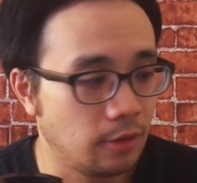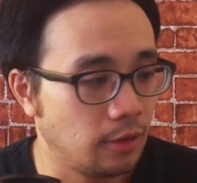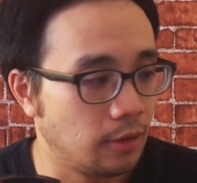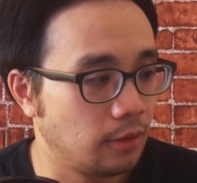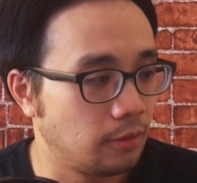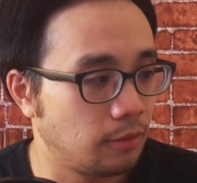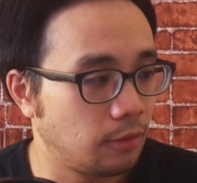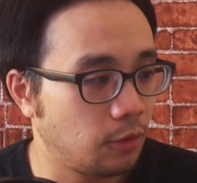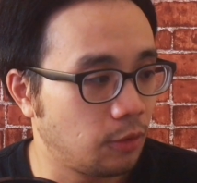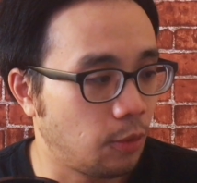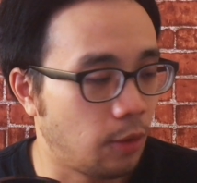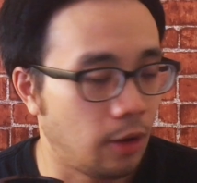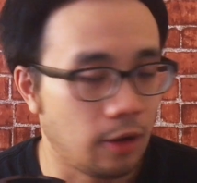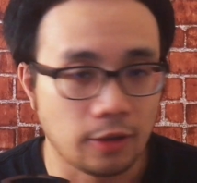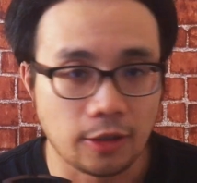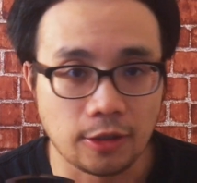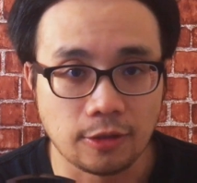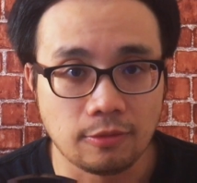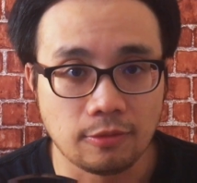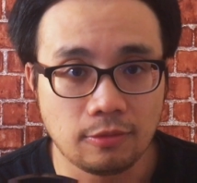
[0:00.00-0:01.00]
them, the
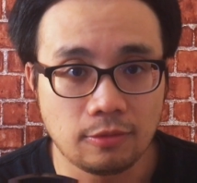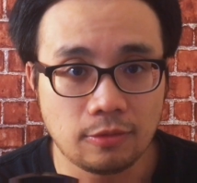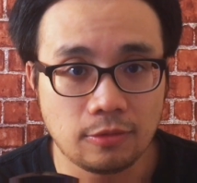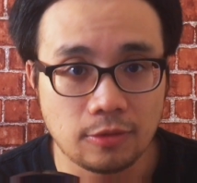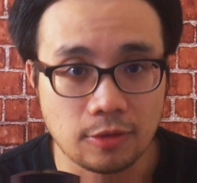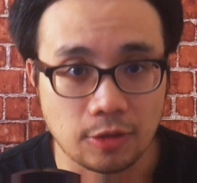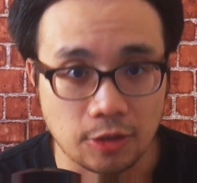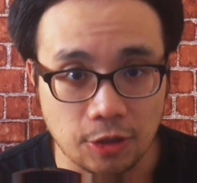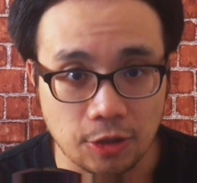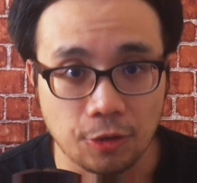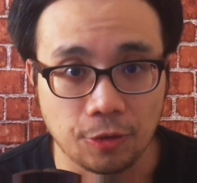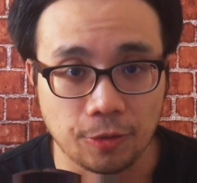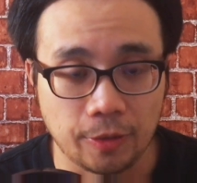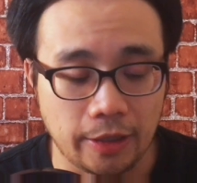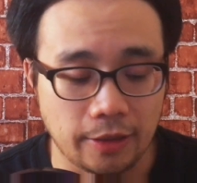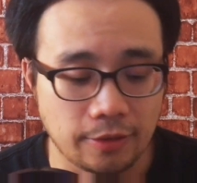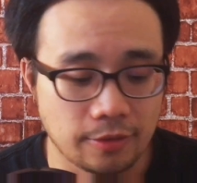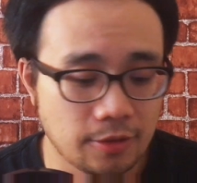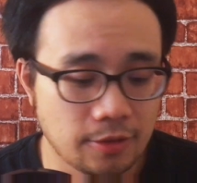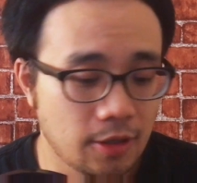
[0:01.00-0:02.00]
quality
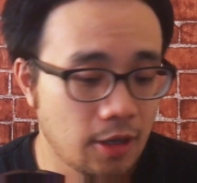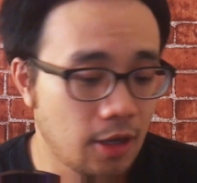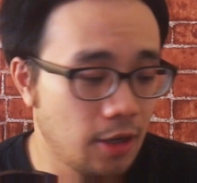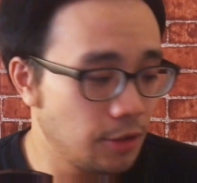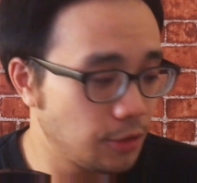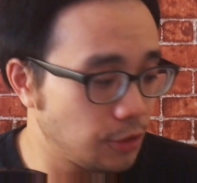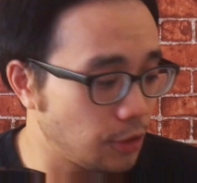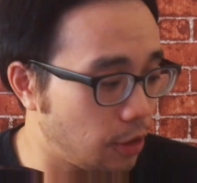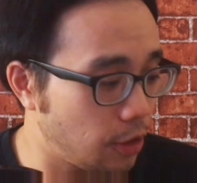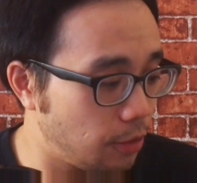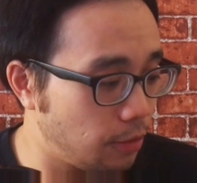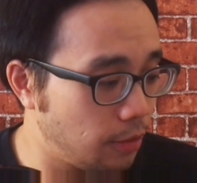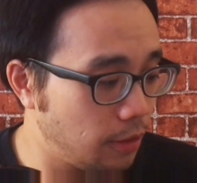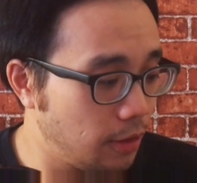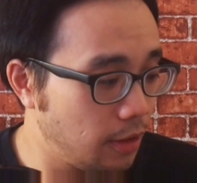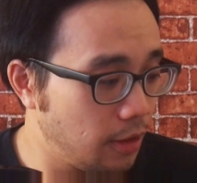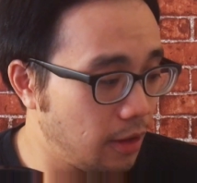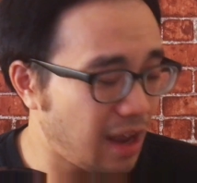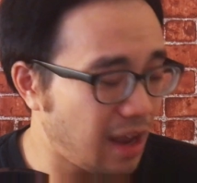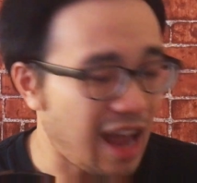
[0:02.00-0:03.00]
deteriorates.
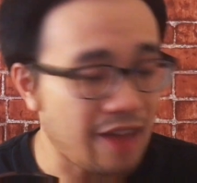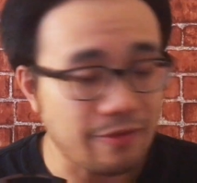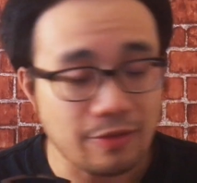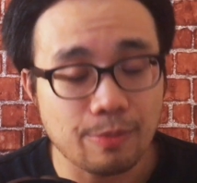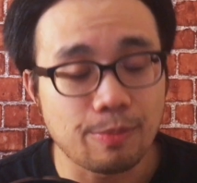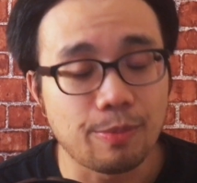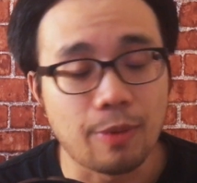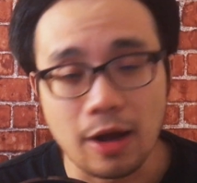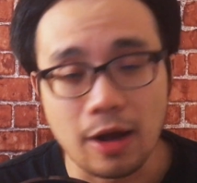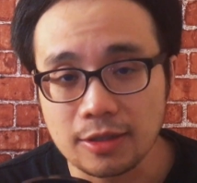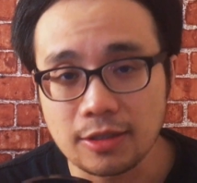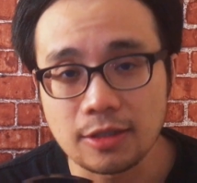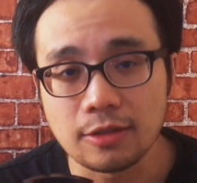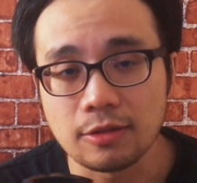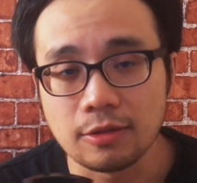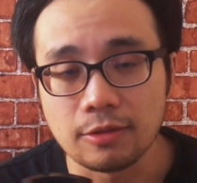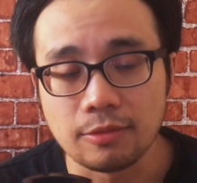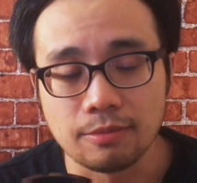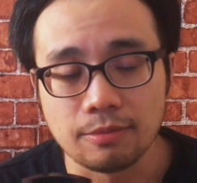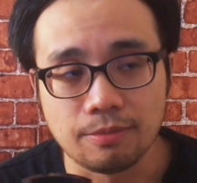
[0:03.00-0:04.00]
So having
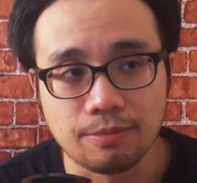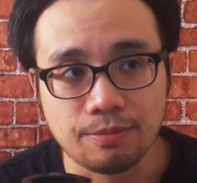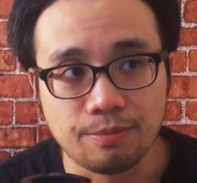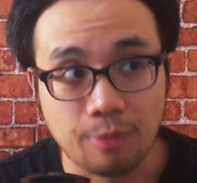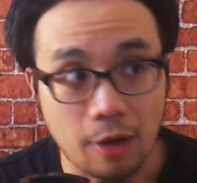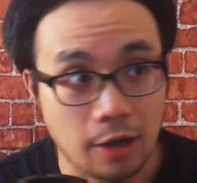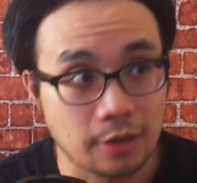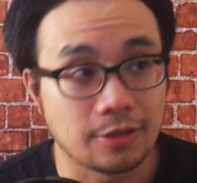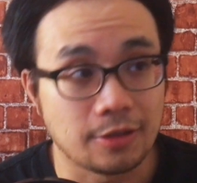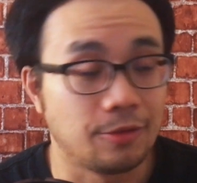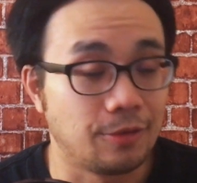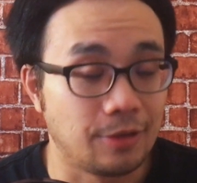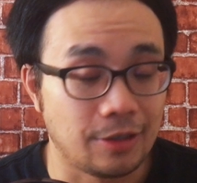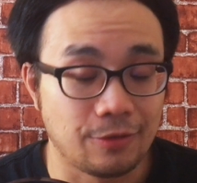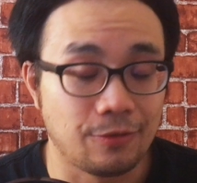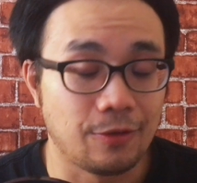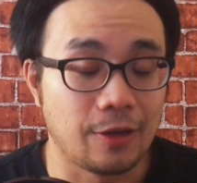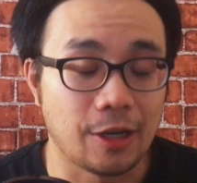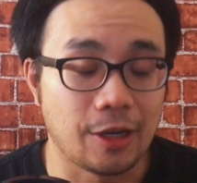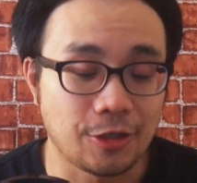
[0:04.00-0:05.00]
boxes and boxes
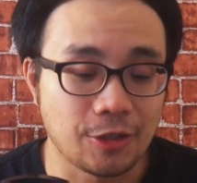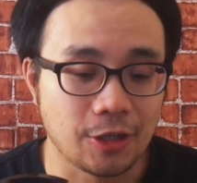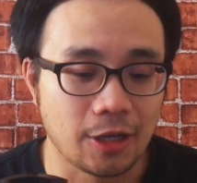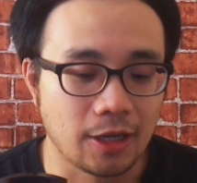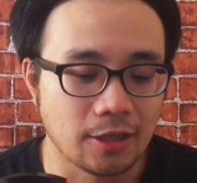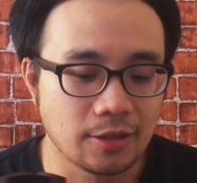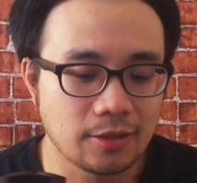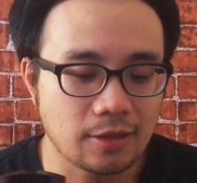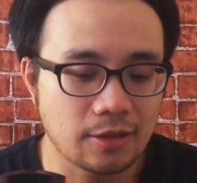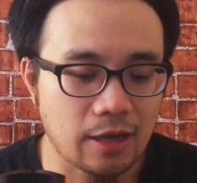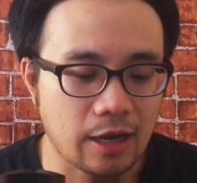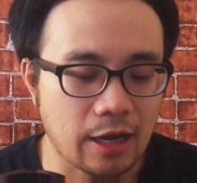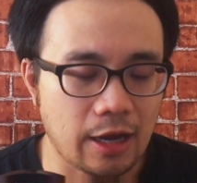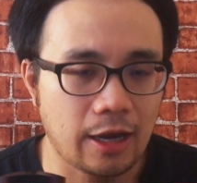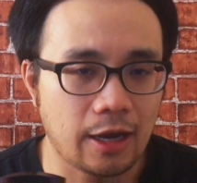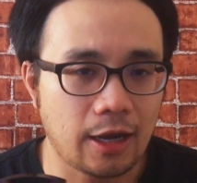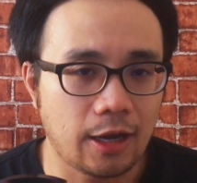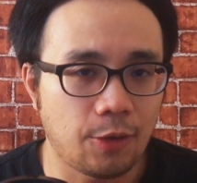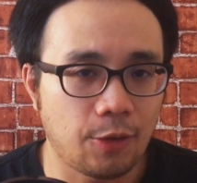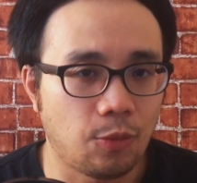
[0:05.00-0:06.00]
of these VHS,
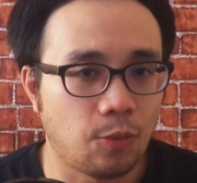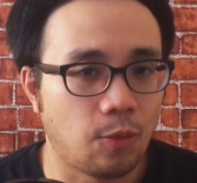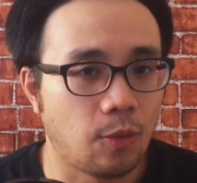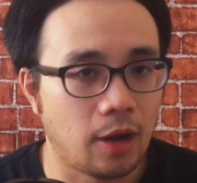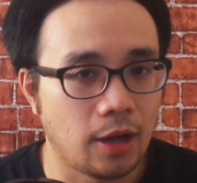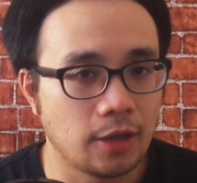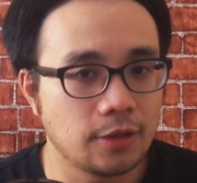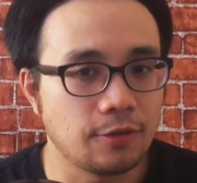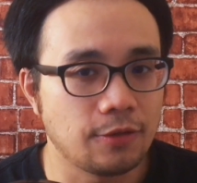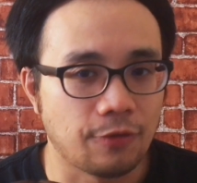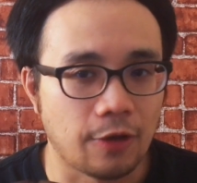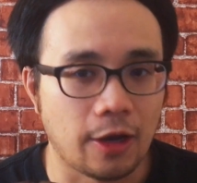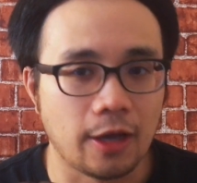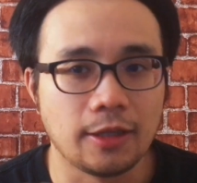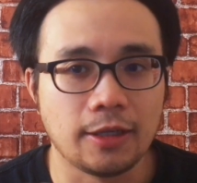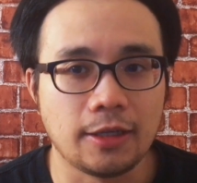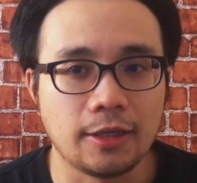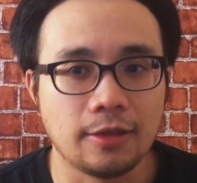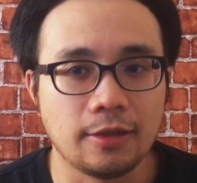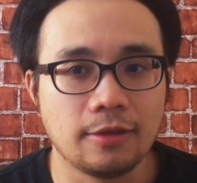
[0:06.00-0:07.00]
I want to
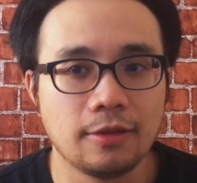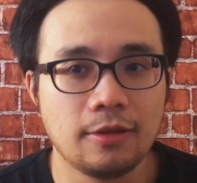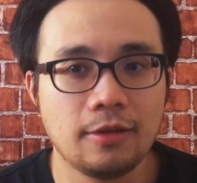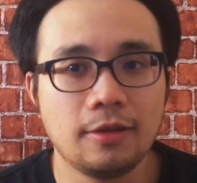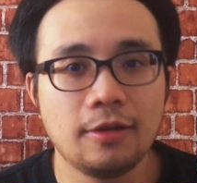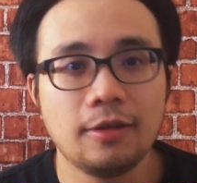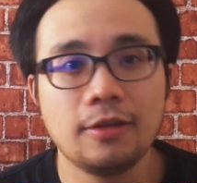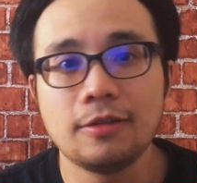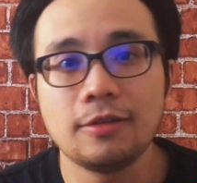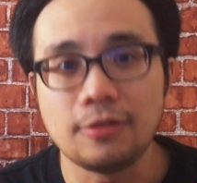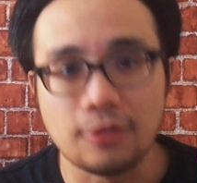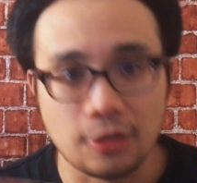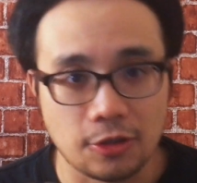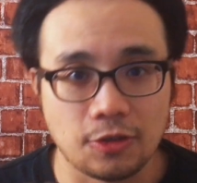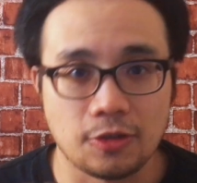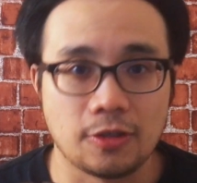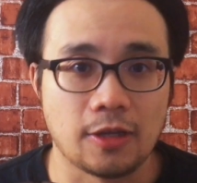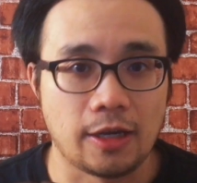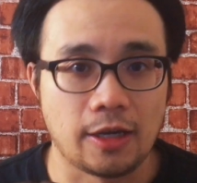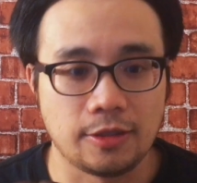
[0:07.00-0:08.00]
finally
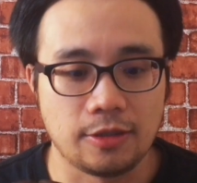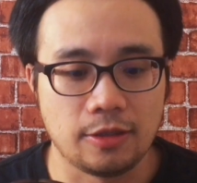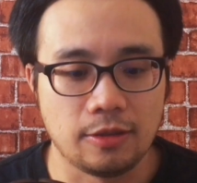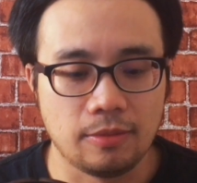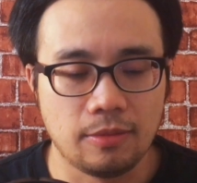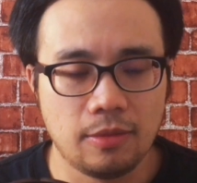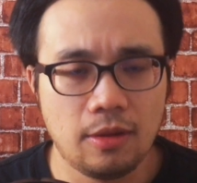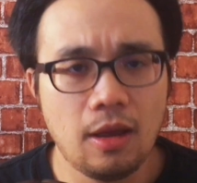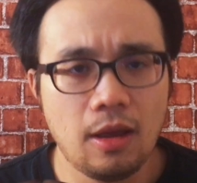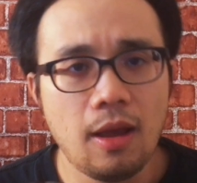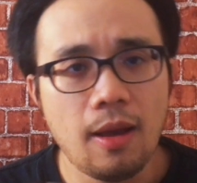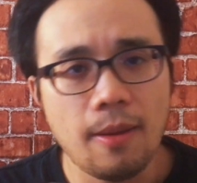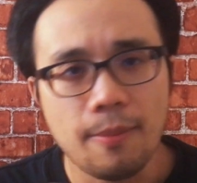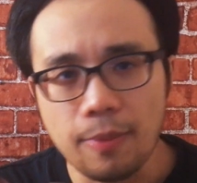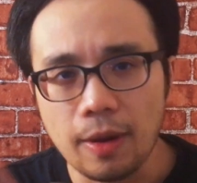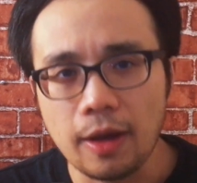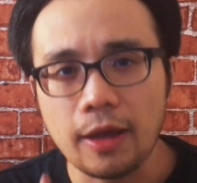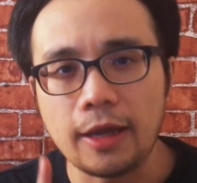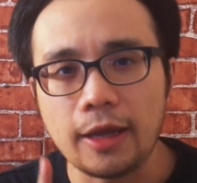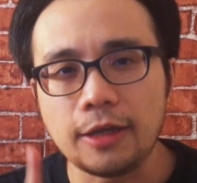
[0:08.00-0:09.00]
digitize them.
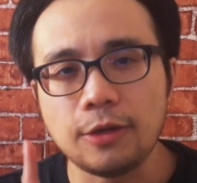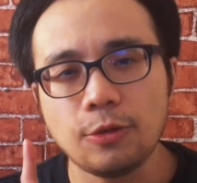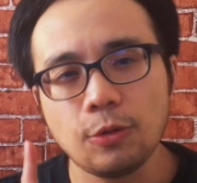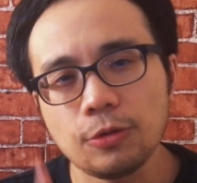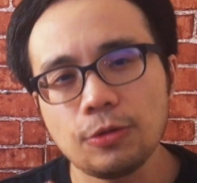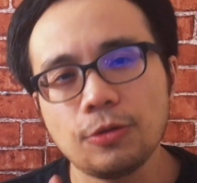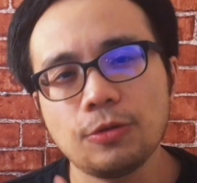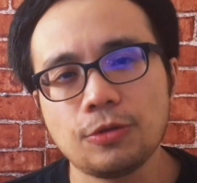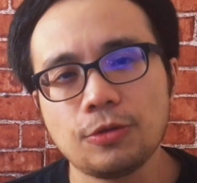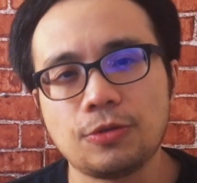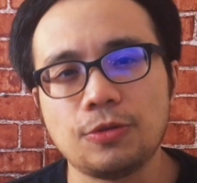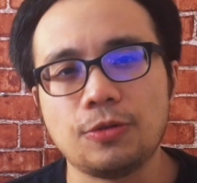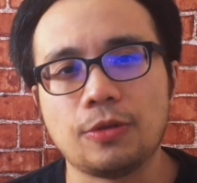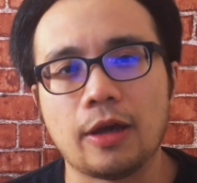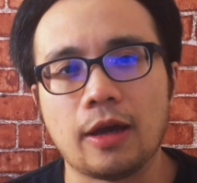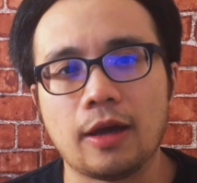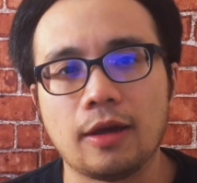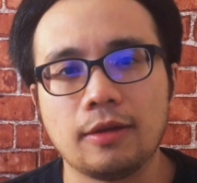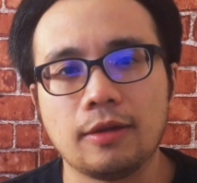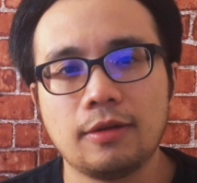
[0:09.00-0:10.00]
But in order to
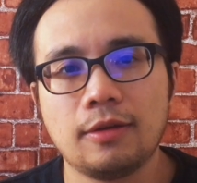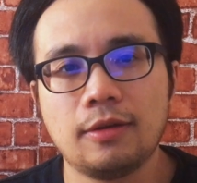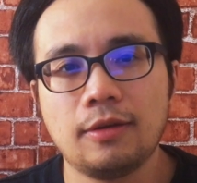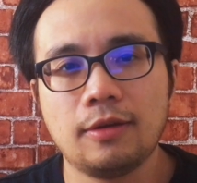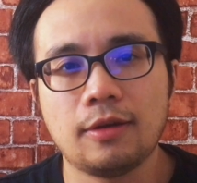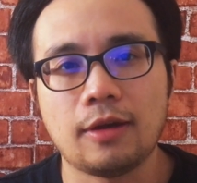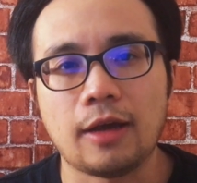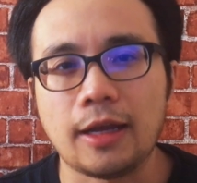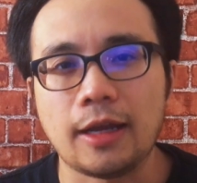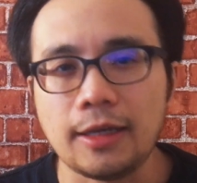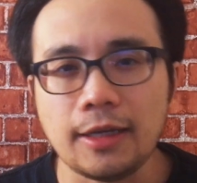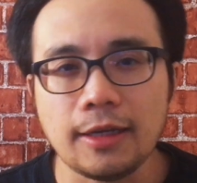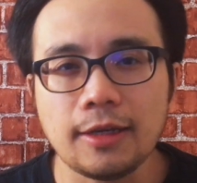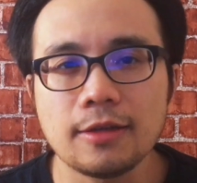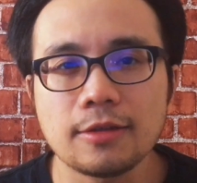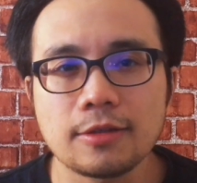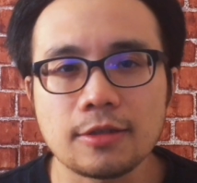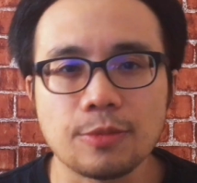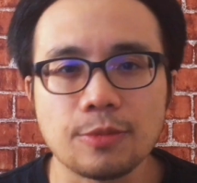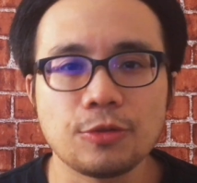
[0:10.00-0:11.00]
do that, I
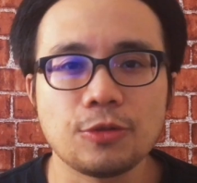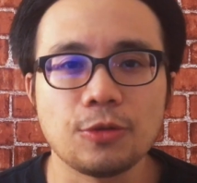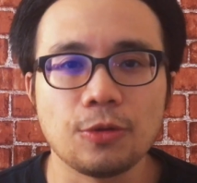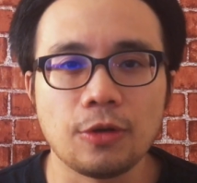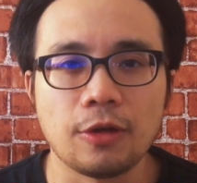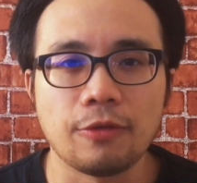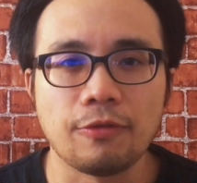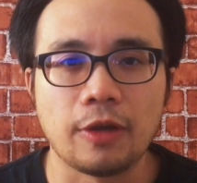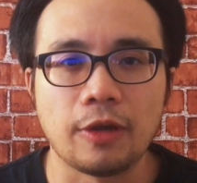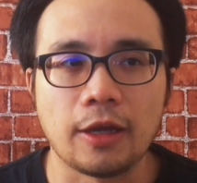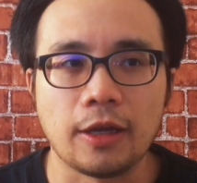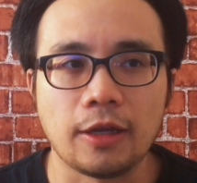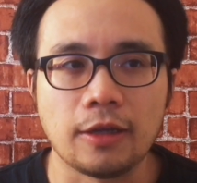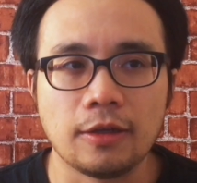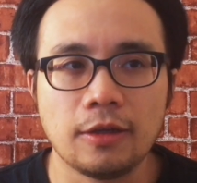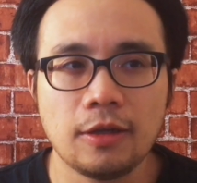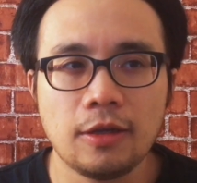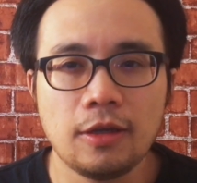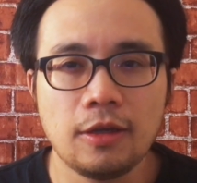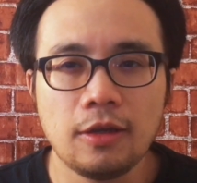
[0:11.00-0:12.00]
needed some sort of
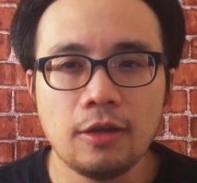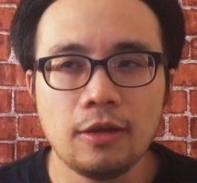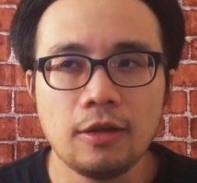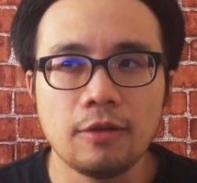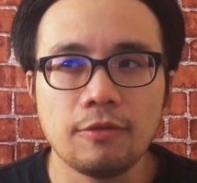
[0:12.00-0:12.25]
a